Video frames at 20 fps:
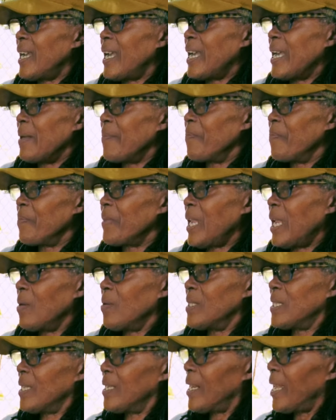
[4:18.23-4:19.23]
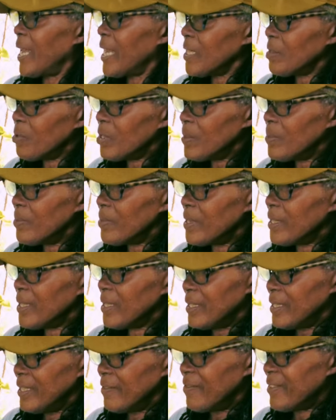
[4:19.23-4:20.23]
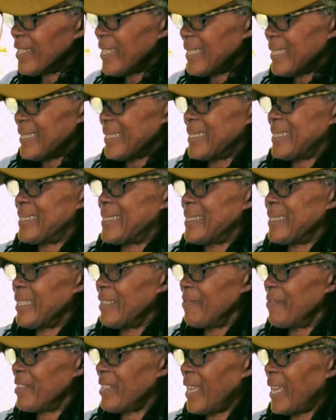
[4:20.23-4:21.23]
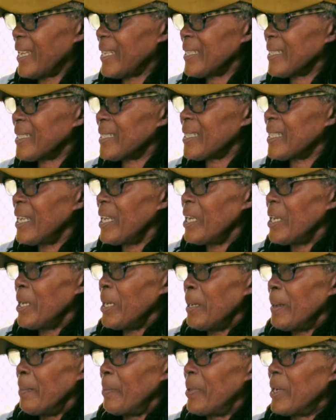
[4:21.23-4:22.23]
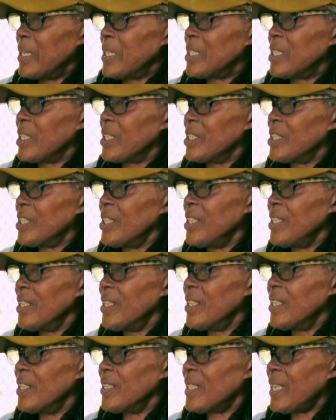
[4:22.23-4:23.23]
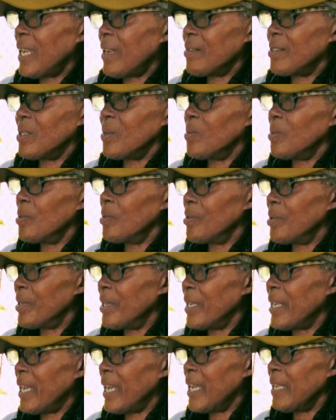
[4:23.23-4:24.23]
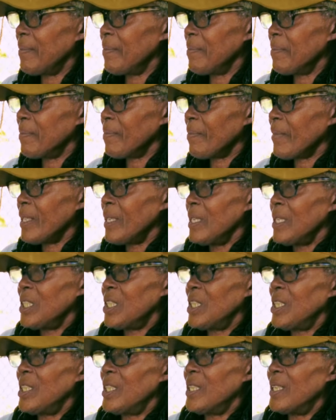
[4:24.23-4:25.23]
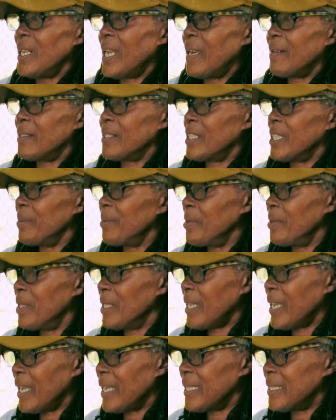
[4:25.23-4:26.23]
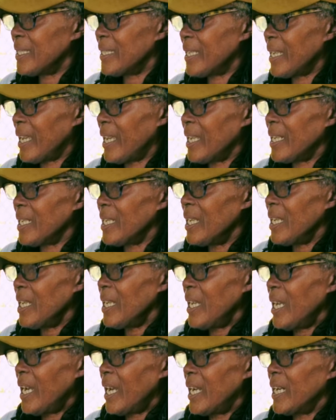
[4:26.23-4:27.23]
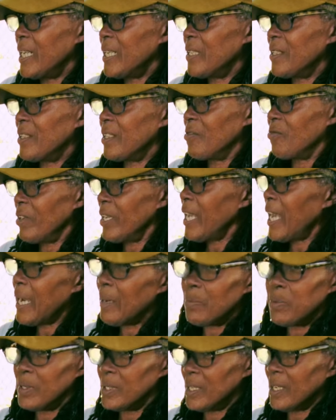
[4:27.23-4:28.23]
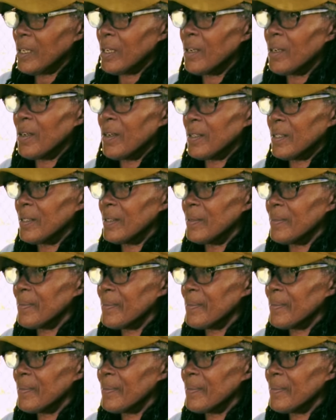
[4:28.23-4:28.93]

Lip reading: it was a light one, give thanks, but she learned how to walk again, she learned how to communicate again, and the rehab was her garden.